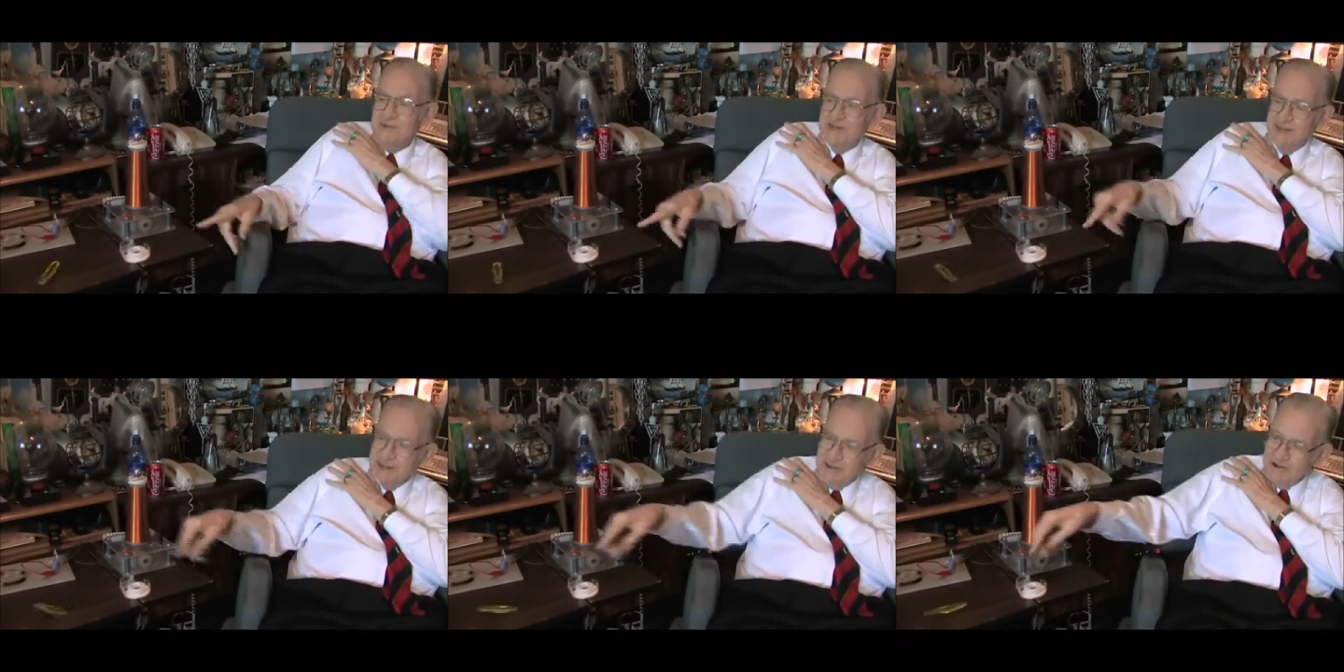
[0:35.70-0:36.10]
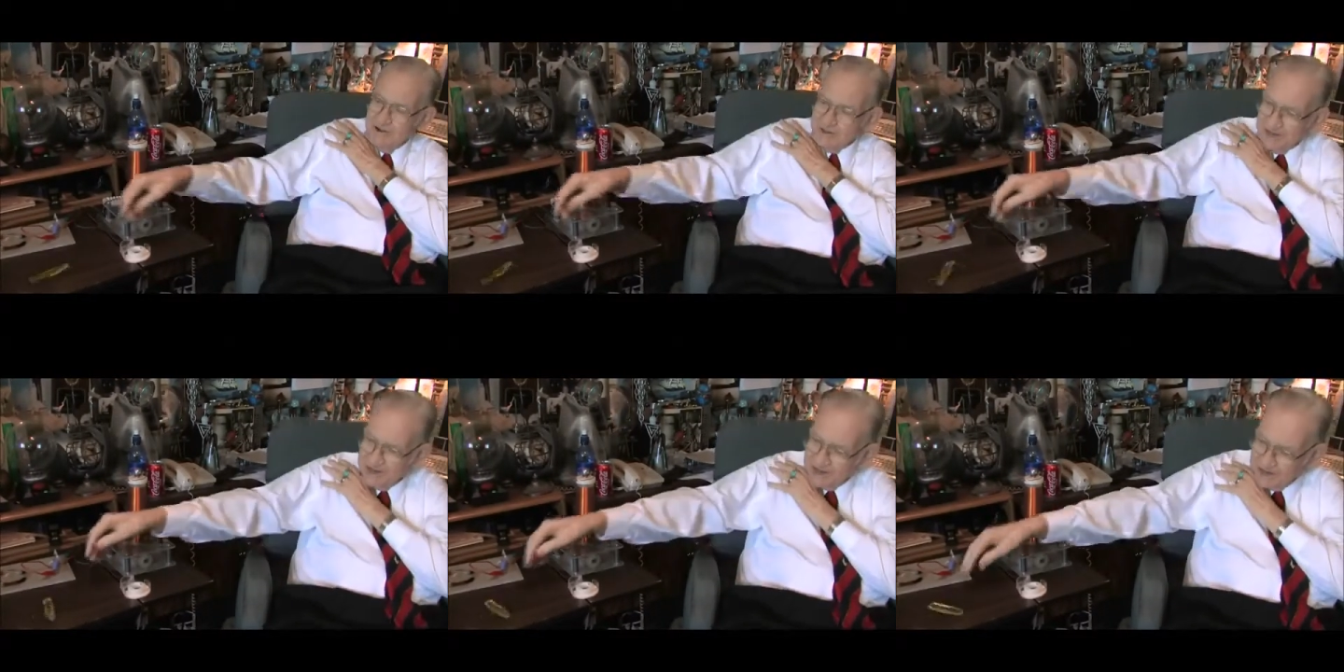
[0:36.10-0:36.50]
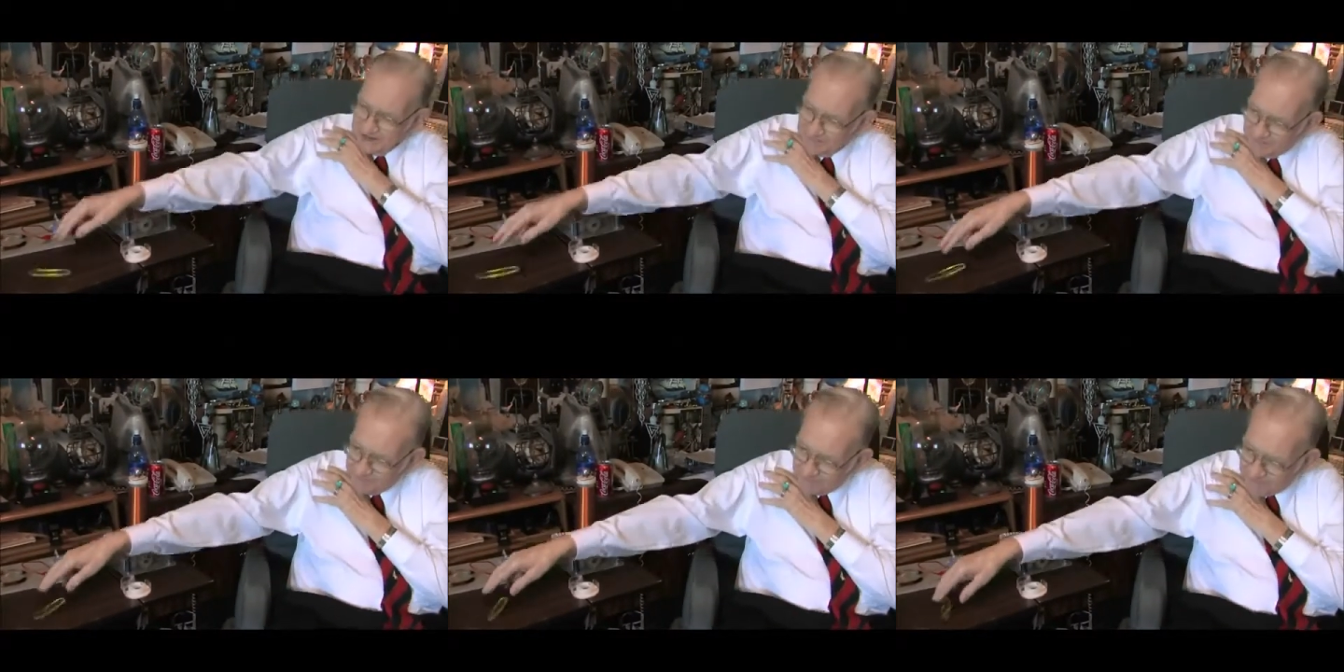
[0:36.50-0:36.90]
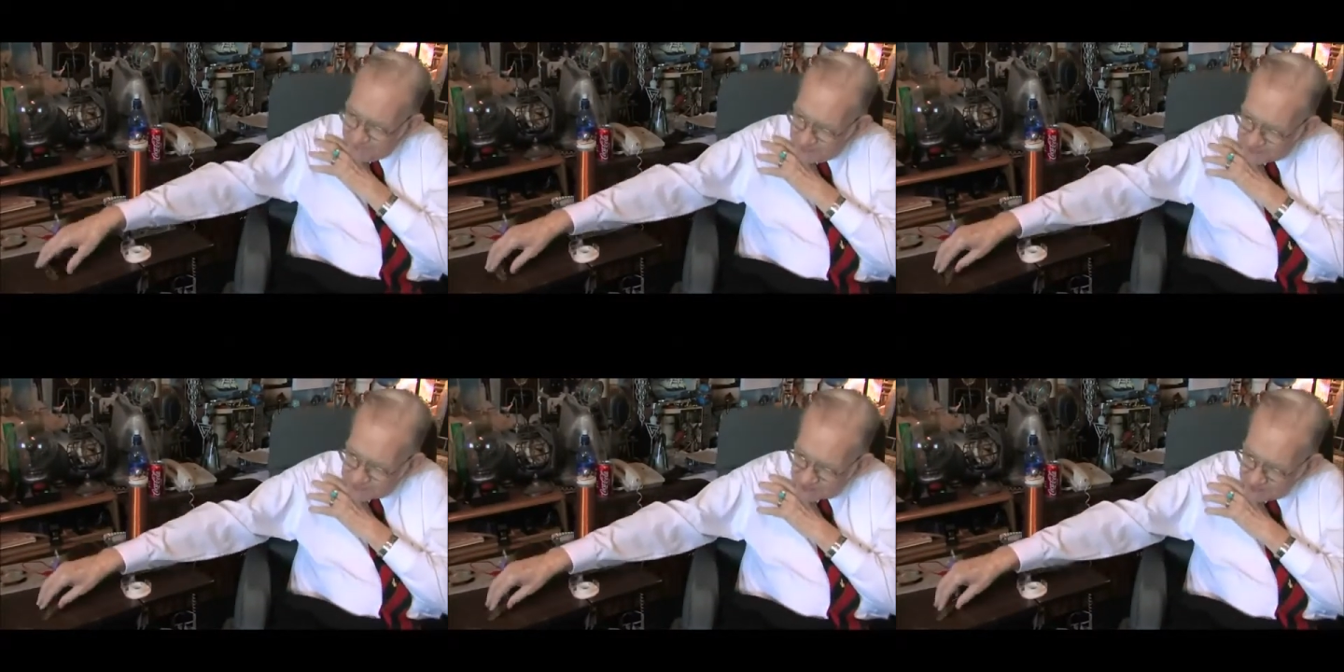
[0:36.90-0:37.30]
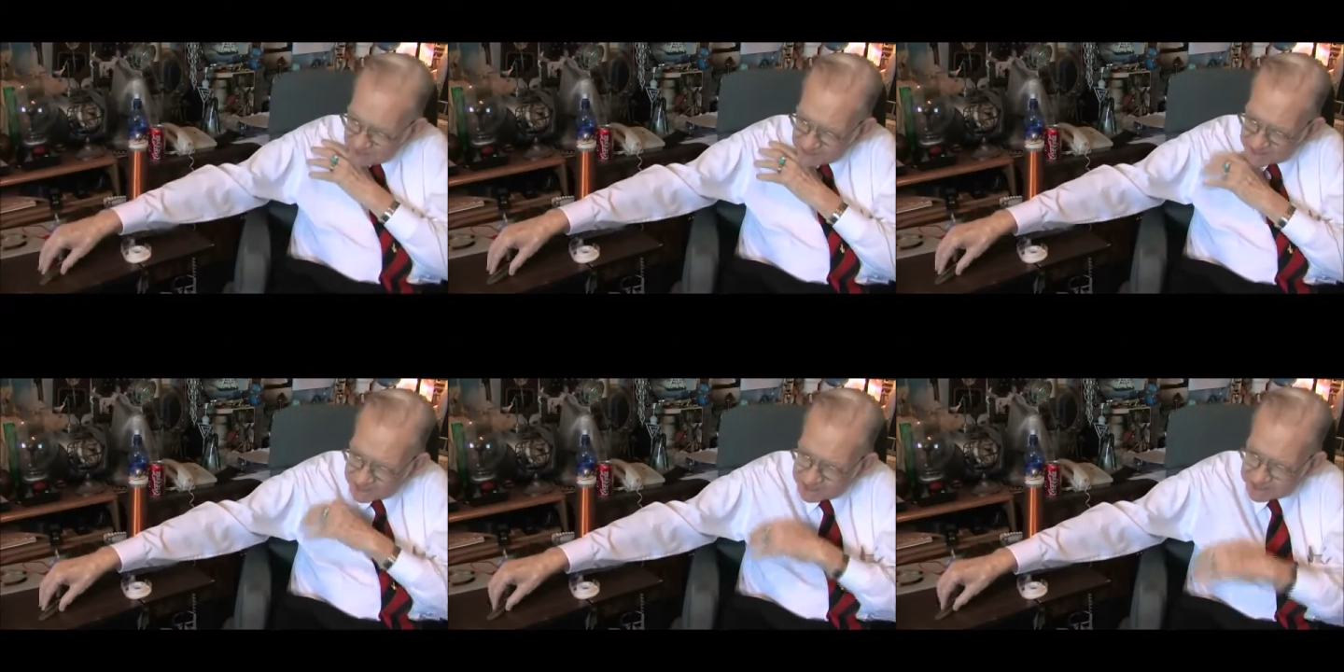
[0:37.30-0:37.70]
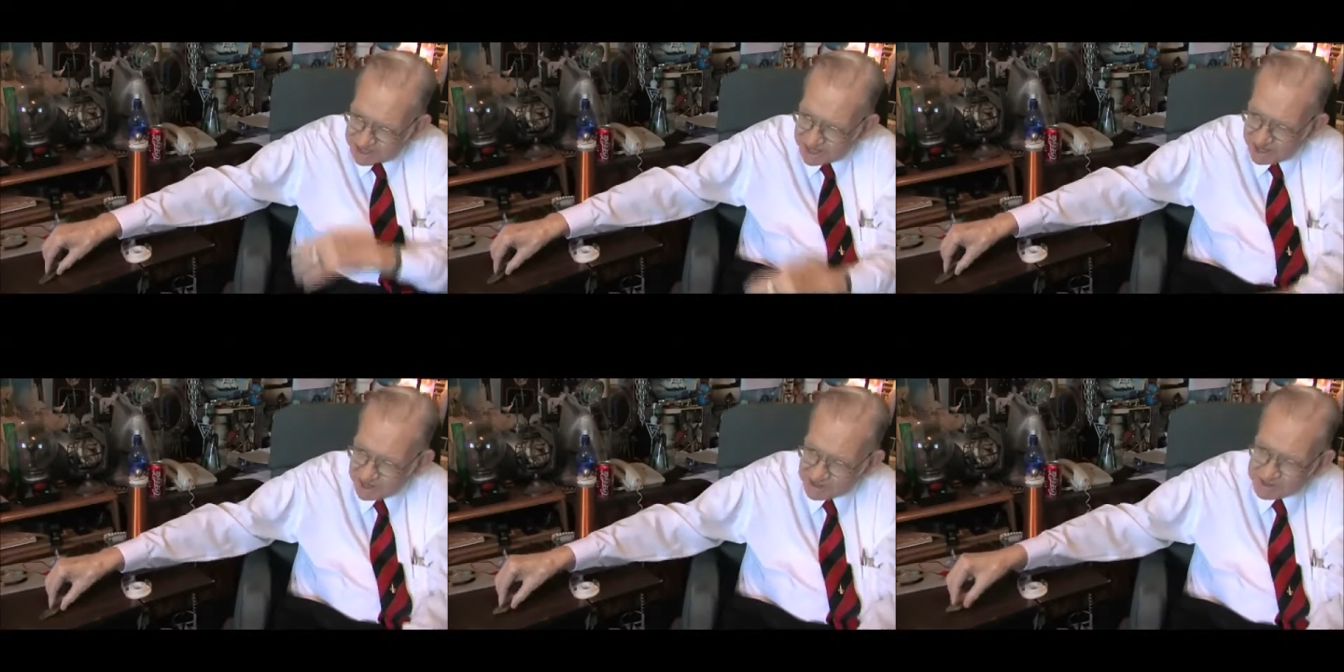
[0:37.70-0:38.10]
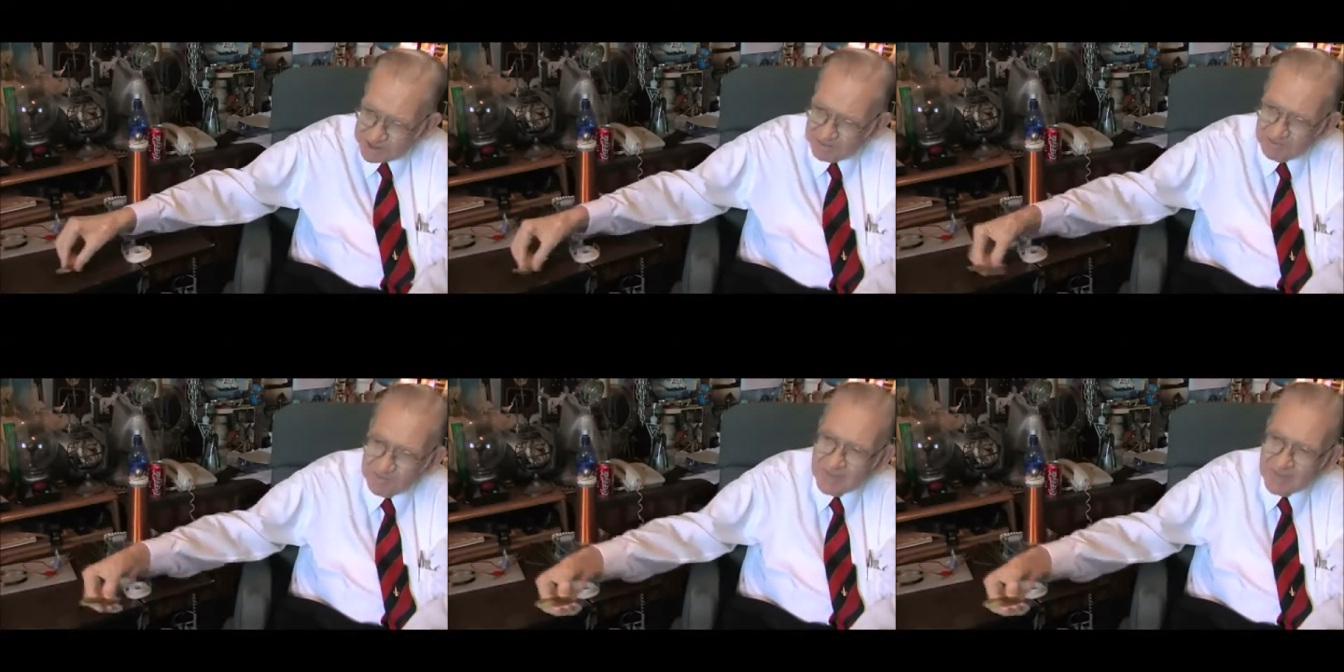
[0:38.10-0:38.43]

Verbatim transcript: particular thing is called a celt.